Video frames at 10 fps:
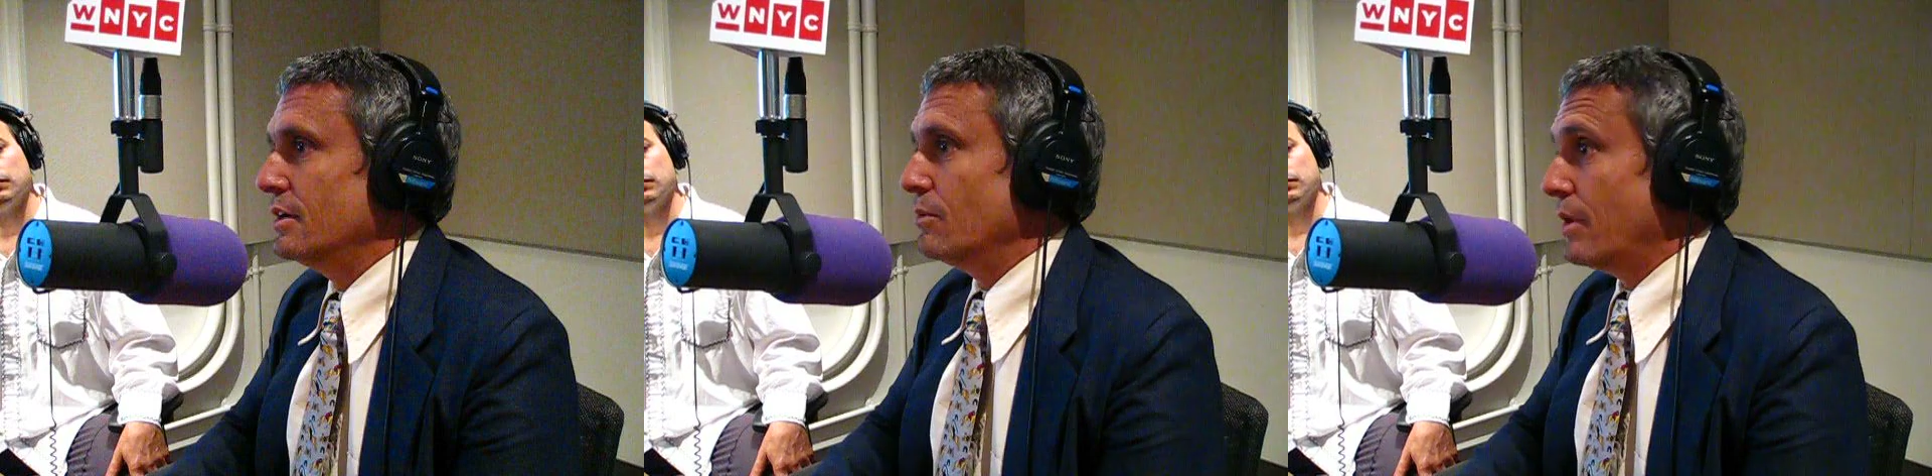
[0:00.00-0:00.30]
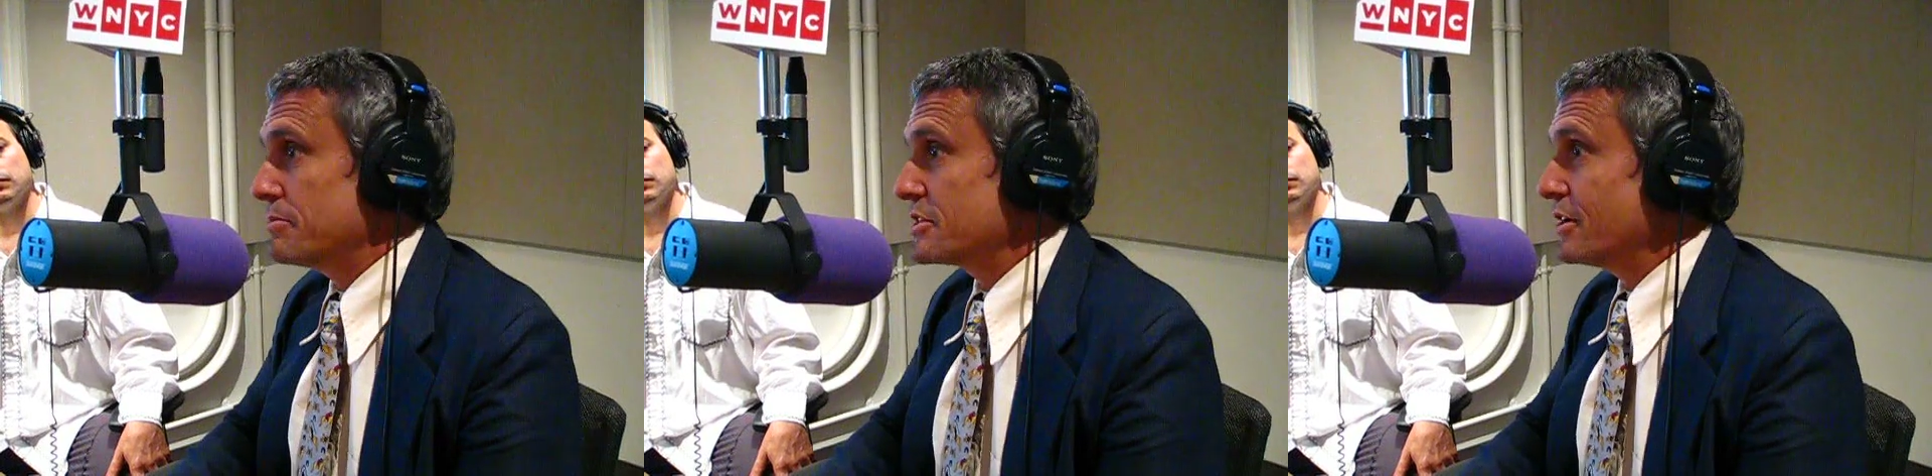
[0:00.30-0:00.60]

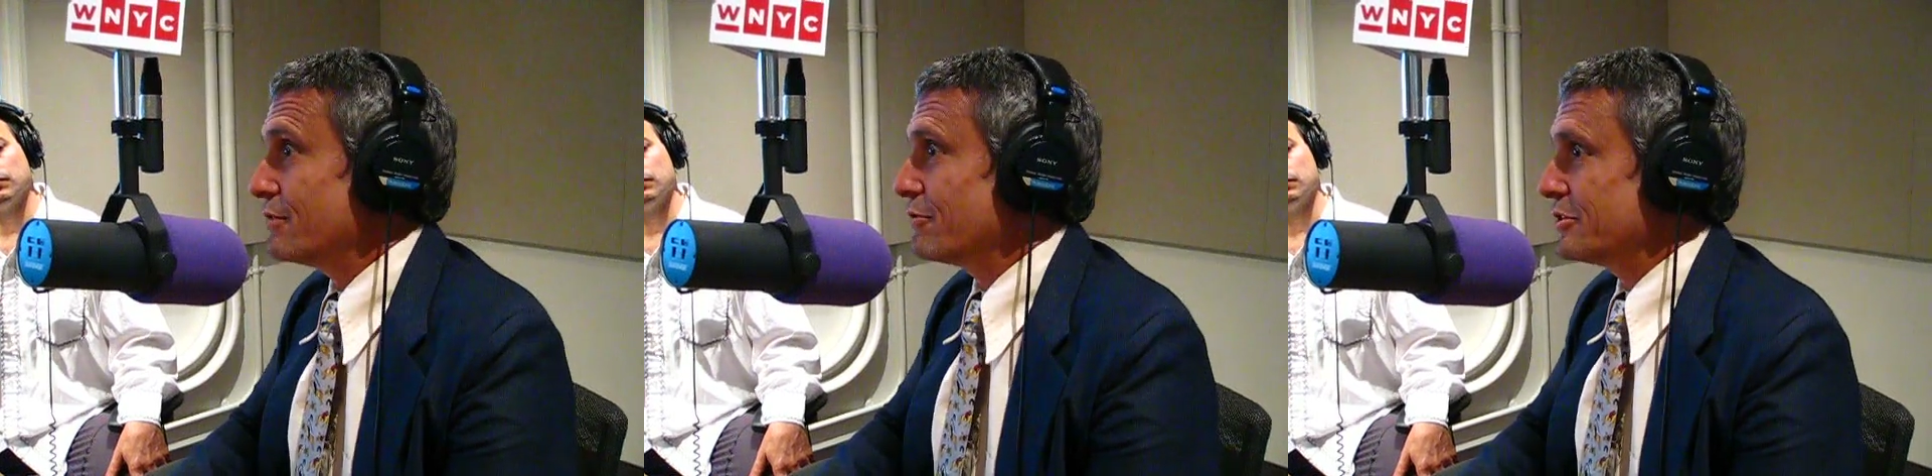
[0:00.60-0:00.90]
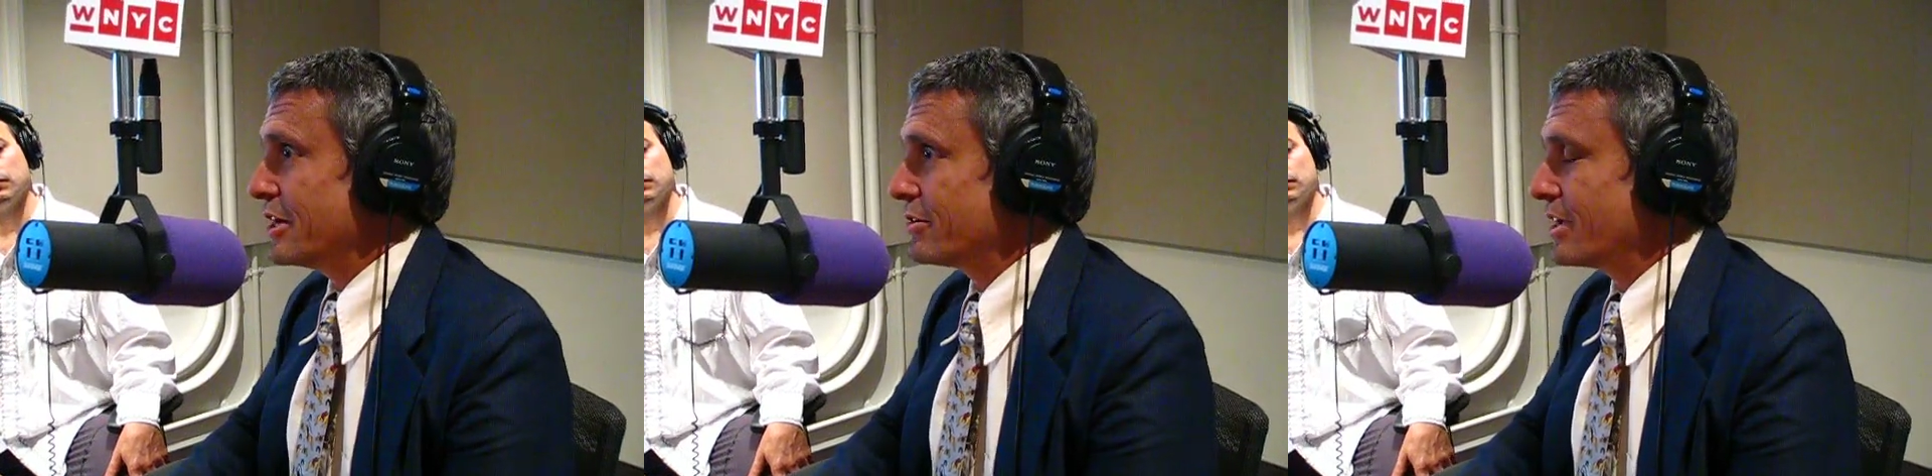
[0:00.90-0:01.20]
website for
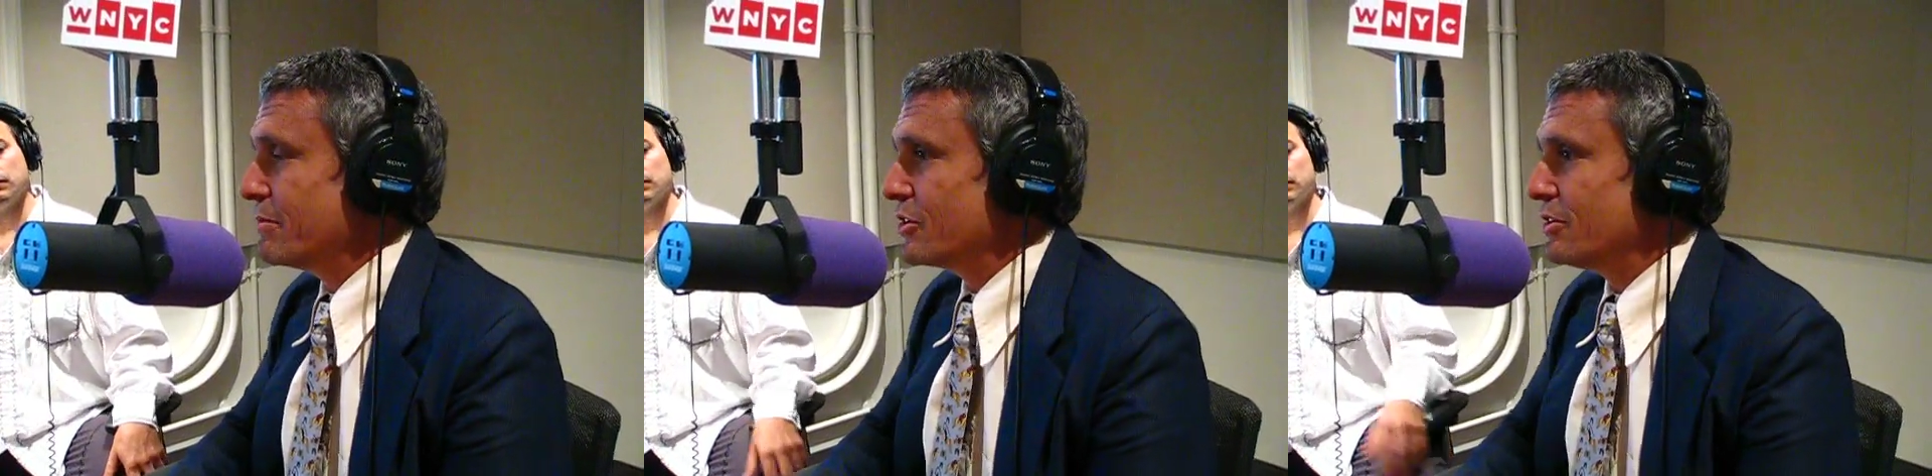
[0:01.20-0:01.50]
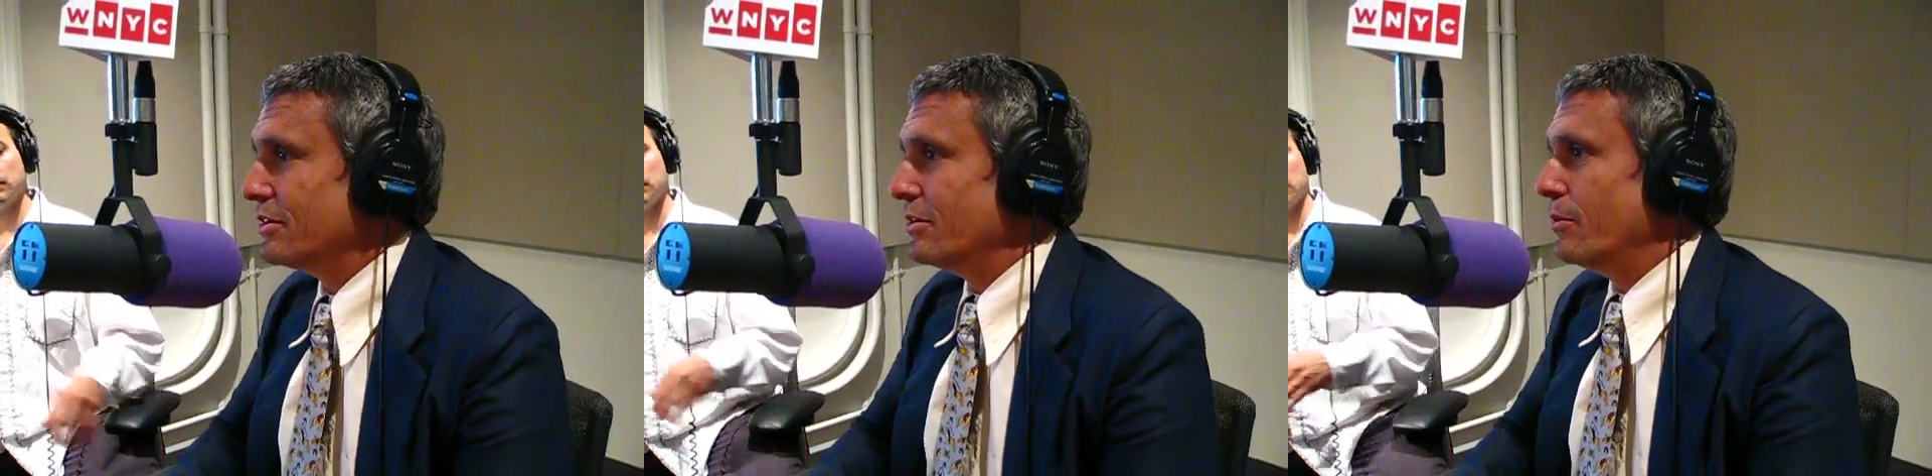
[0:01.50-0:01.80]
Dow Chemical,